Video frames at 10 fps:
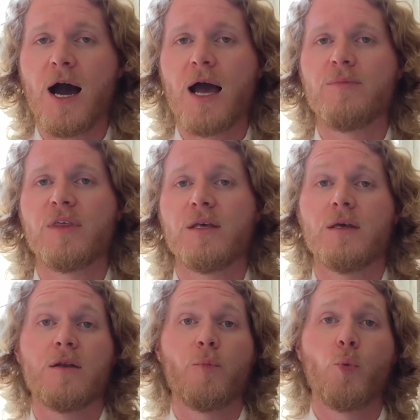I'm
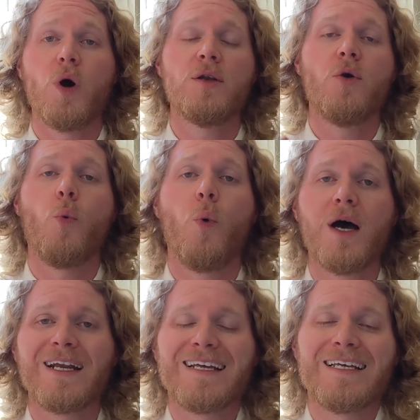thinking number one,
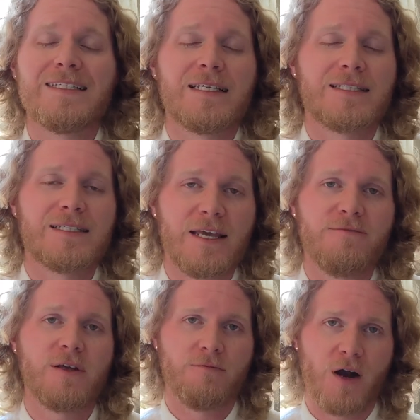what is a
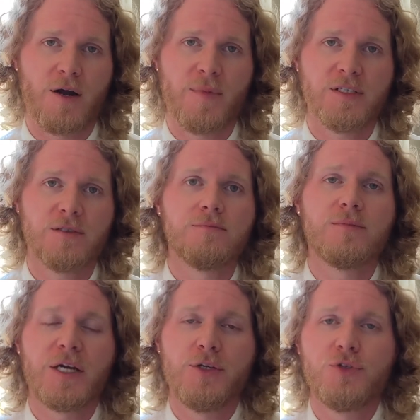safe environment
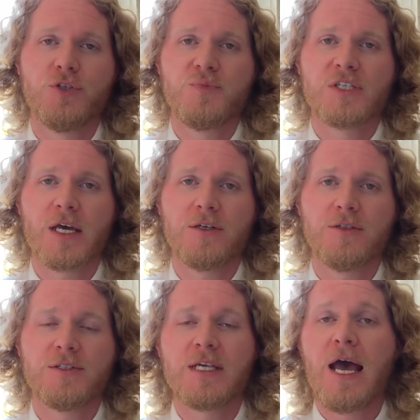by YouTube
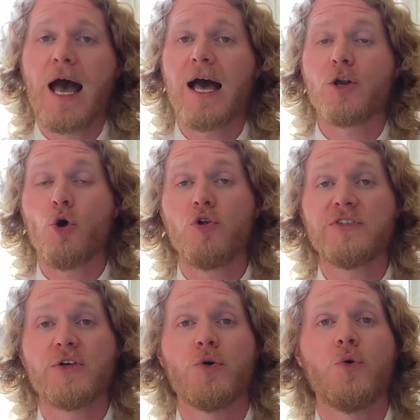standards? And
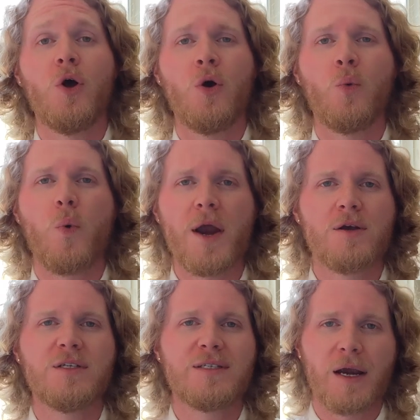also, where
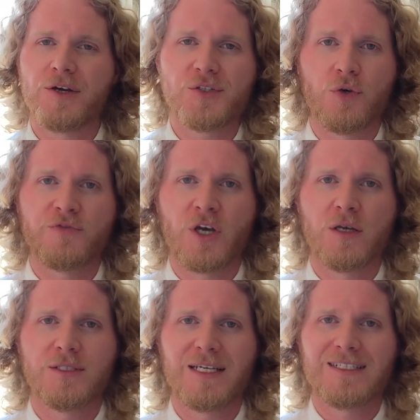does airsoft
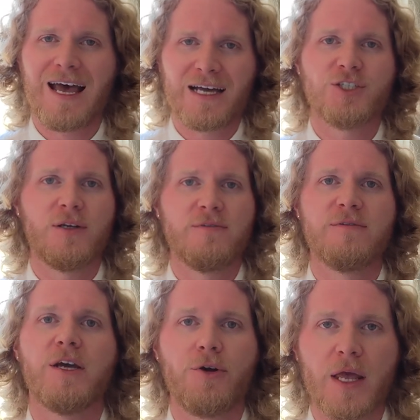content actually
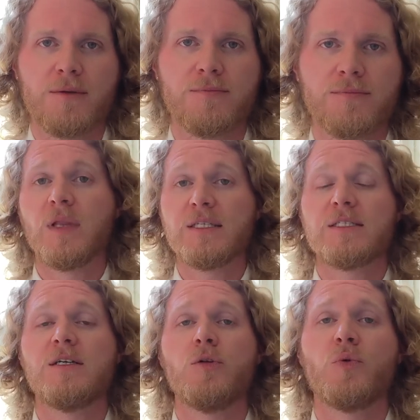figure in? Let's
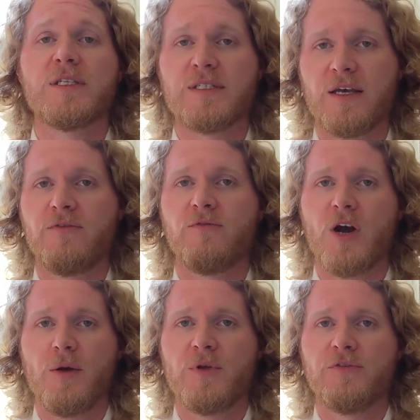deal with a safe
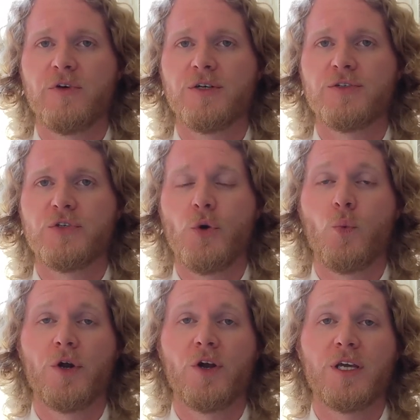environment first.
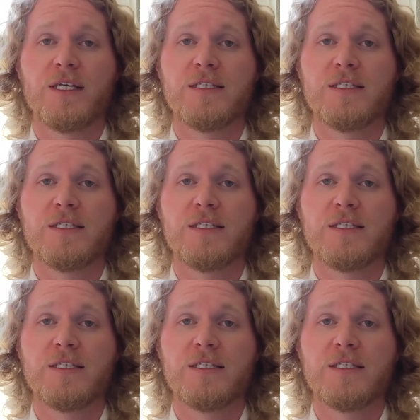We're going to